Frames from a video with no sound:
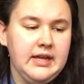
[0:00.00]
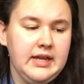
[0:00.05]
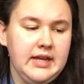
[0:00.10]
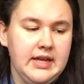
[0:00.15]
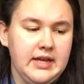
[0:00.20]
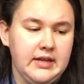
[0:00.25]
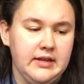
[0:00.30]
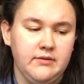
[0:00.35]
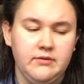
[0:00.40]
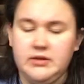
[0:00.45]

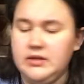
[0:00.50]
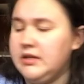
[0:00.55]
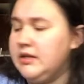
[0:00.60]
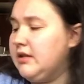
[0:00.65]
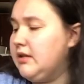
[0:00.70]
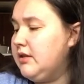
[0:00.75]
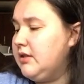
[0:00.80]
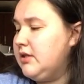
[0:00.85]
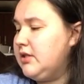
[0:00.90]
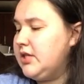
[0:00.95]
It
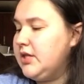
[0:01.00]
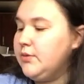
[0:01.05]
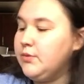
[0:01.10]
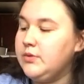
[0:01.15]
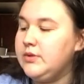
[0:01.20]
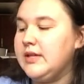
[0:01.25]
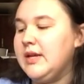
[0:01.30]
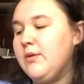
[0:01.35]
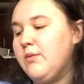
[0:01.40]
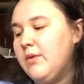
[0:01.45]
She
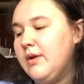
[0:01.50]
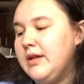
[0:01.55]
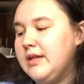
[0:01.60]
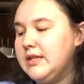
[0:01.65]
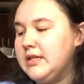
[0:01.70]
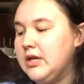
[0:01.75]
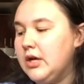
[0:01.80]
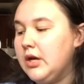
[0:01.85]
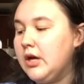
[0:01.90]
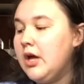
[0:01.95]
was like wanting
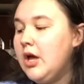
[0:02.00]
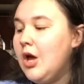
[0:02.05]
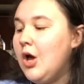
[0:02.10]
to